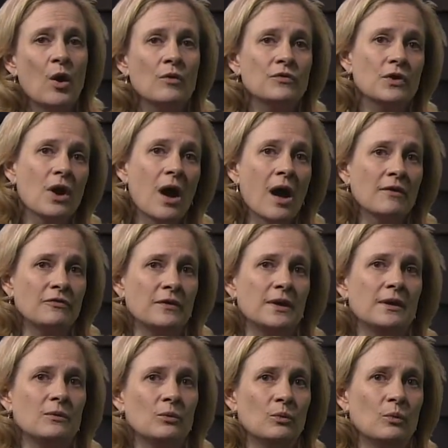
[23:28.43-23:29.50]
Over
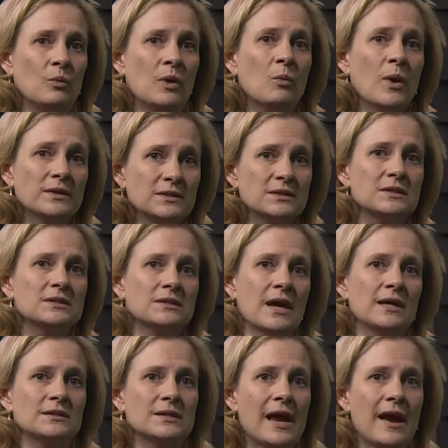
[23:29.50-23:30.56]
coffee, we once
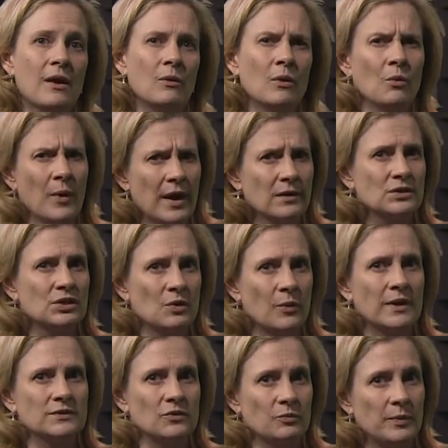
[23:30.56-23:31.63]
discussed how aware she
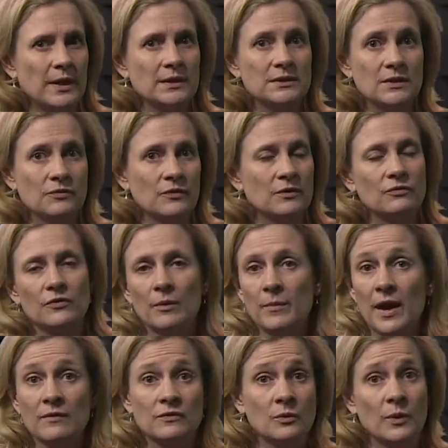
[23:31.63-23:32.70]
was of being different
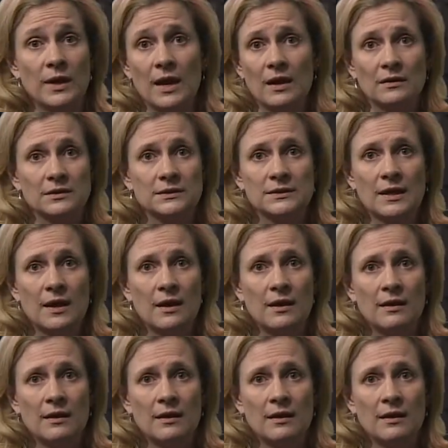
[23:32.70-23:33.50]
from everyone else,